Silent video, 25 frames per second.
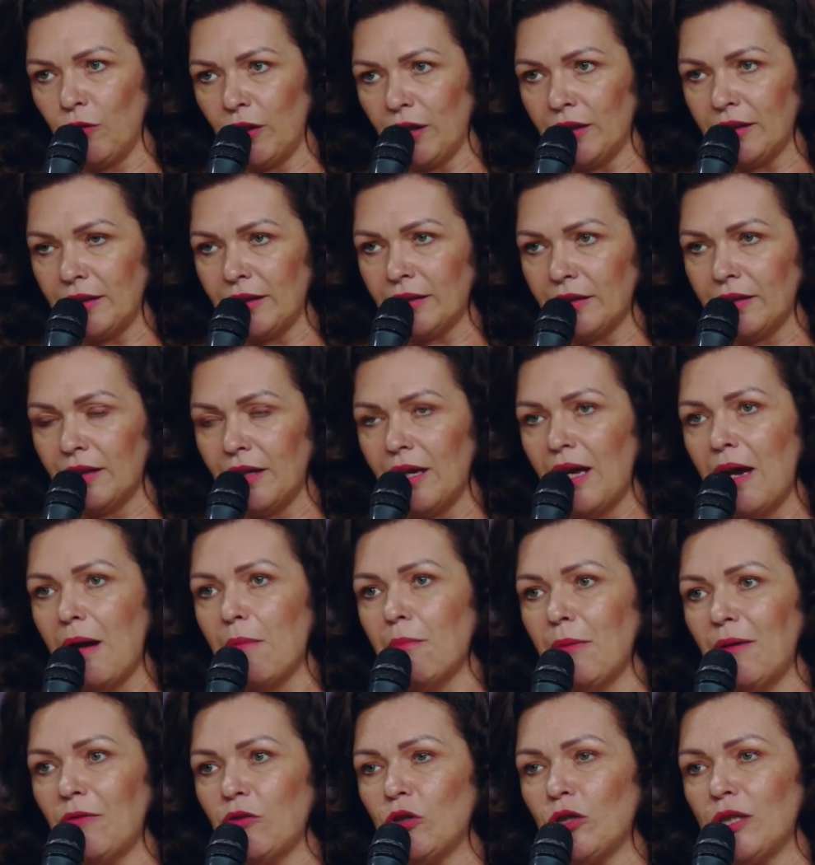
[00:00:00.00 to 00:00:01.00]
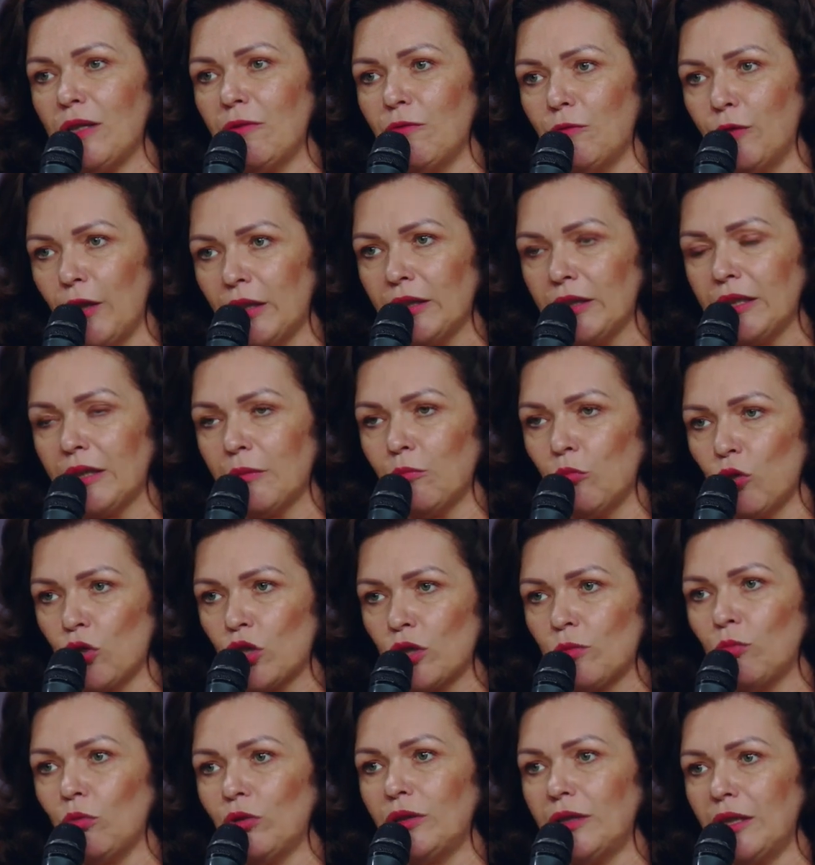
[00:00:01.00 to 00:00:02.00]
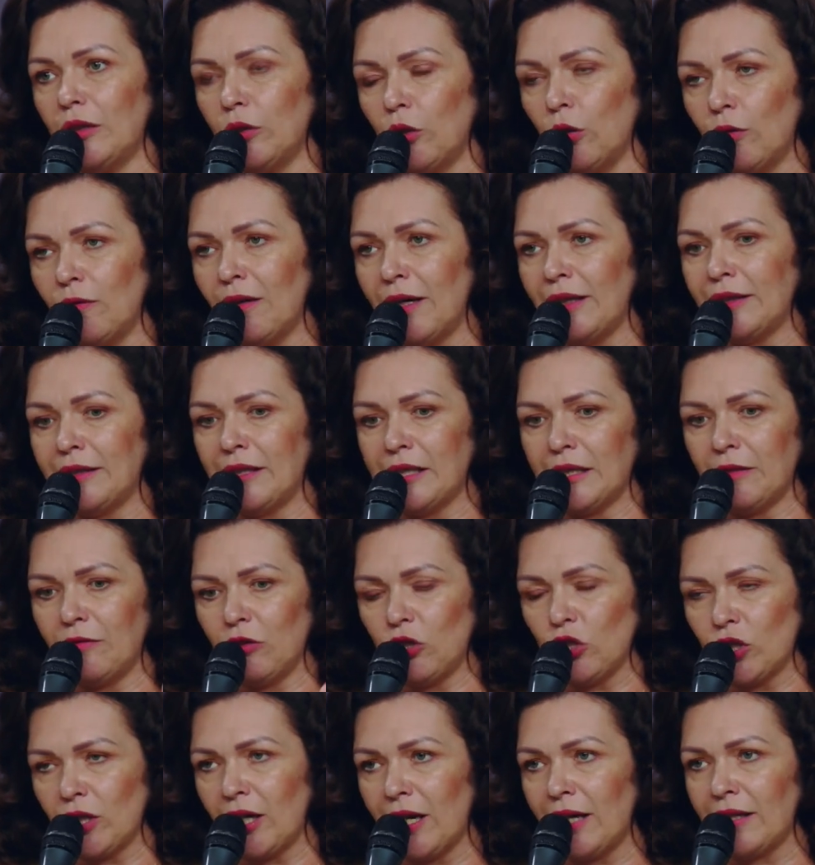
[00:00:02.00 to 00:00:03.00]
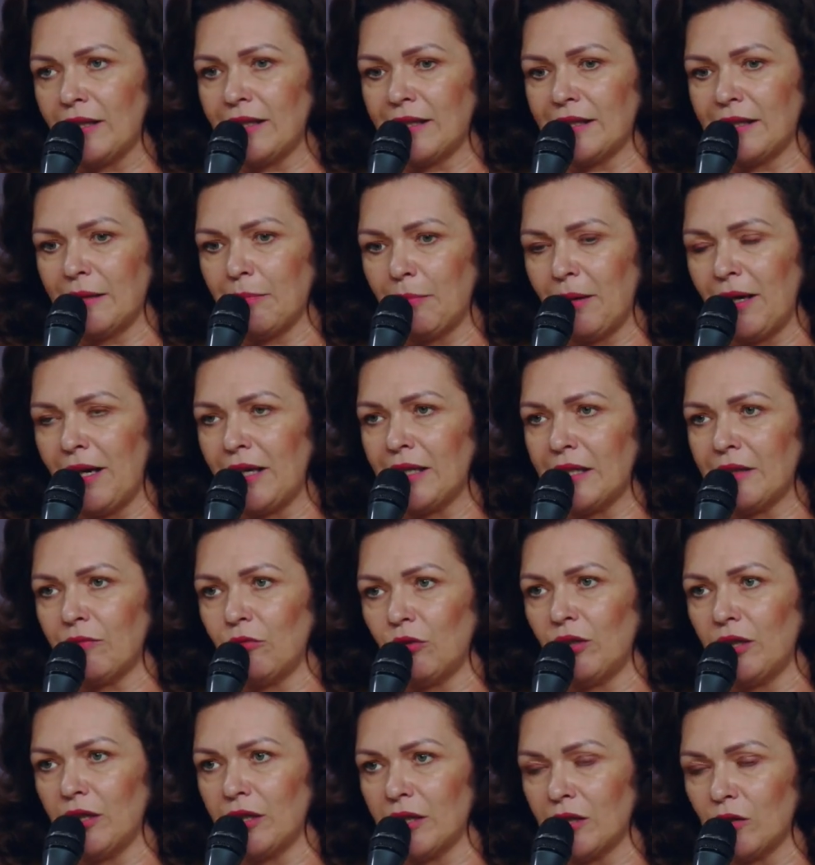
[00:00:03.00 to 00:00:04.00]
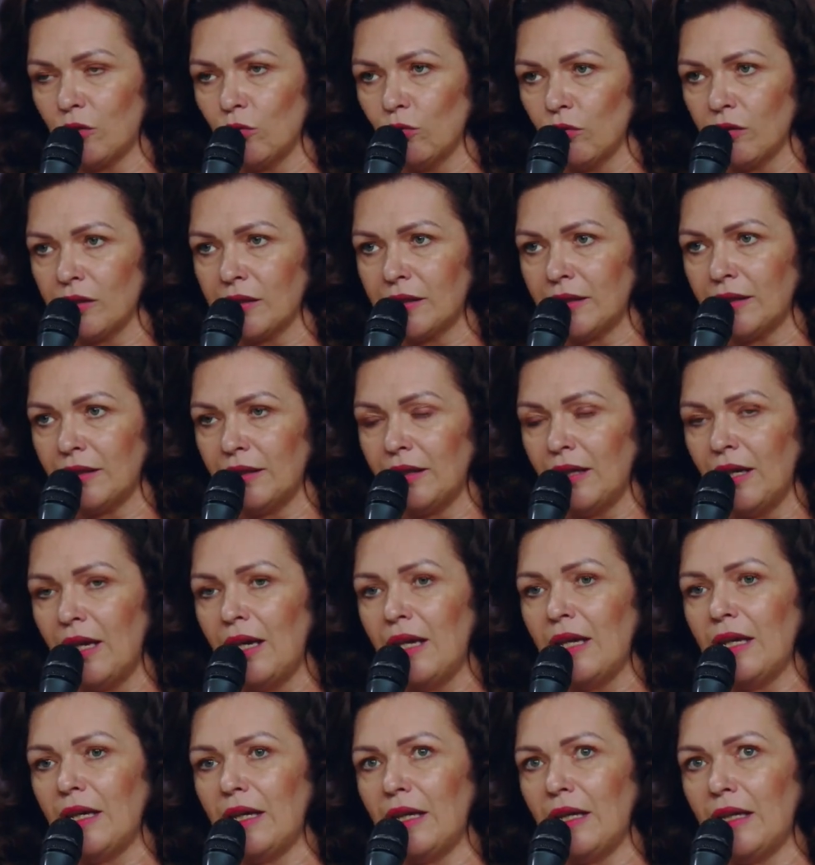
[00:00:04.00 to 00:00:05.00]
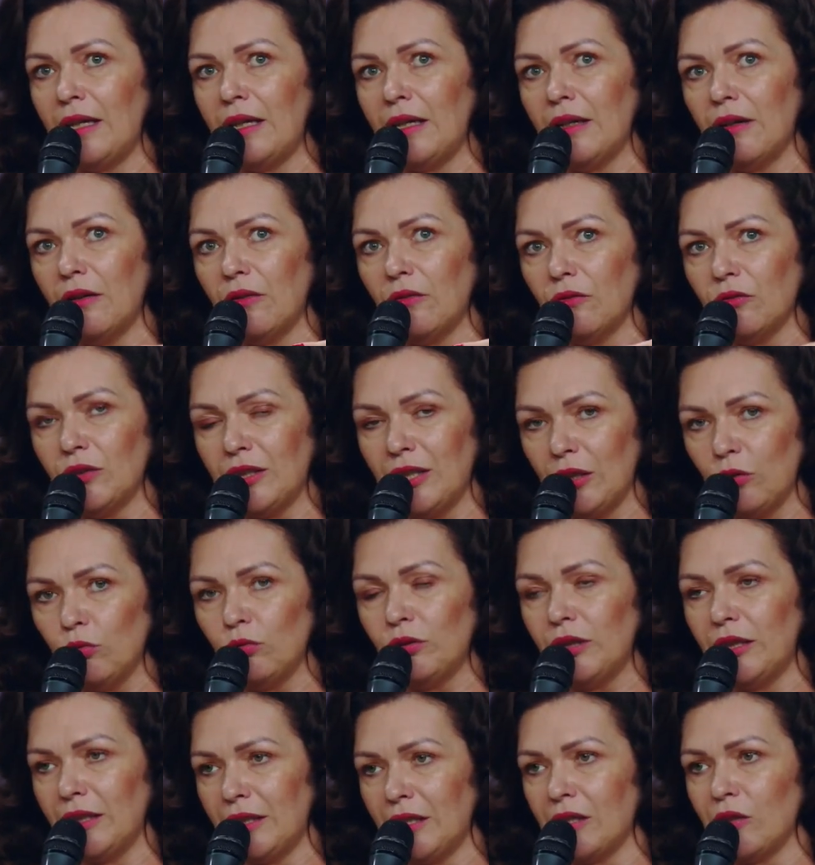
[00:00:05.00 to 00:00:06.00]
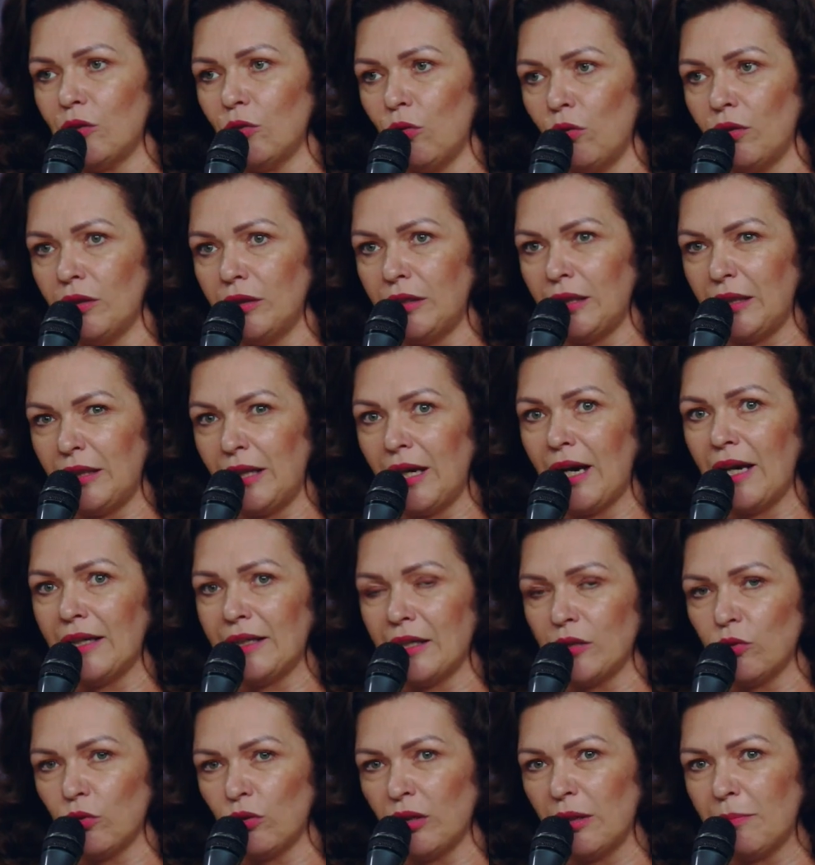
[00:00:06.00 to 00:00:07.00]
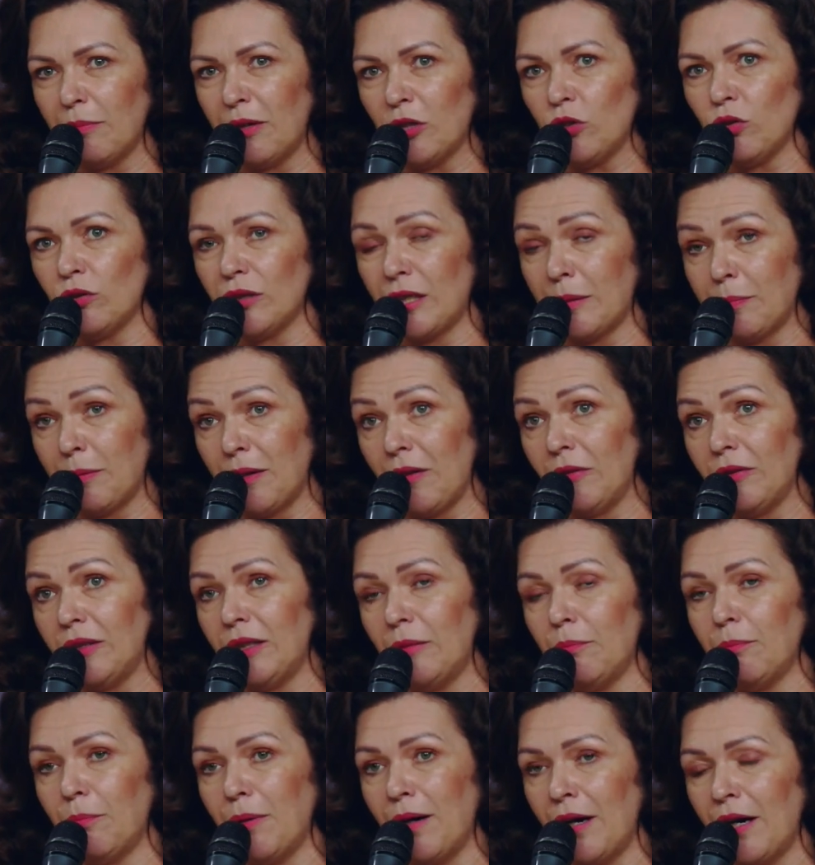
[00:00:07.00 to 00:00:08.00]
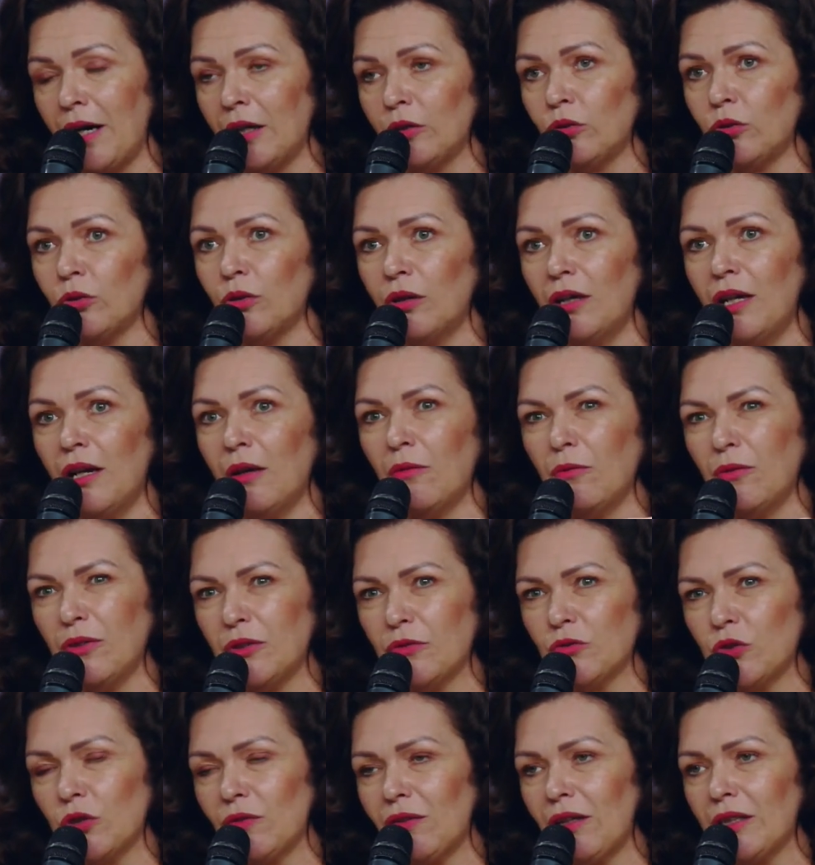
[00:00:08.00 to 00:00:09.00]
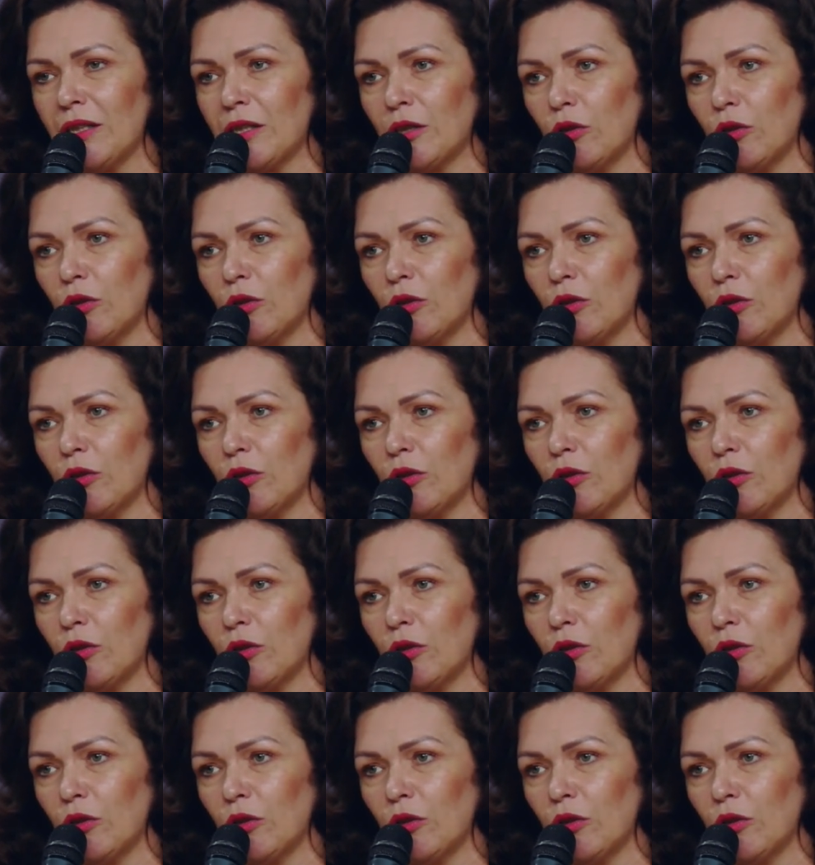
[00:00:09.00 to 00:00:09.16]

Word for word: we do things, we see the challenge, we can delegate sometimes uh, this challenge to somebody, we can contribute our time, our resources, ourselves.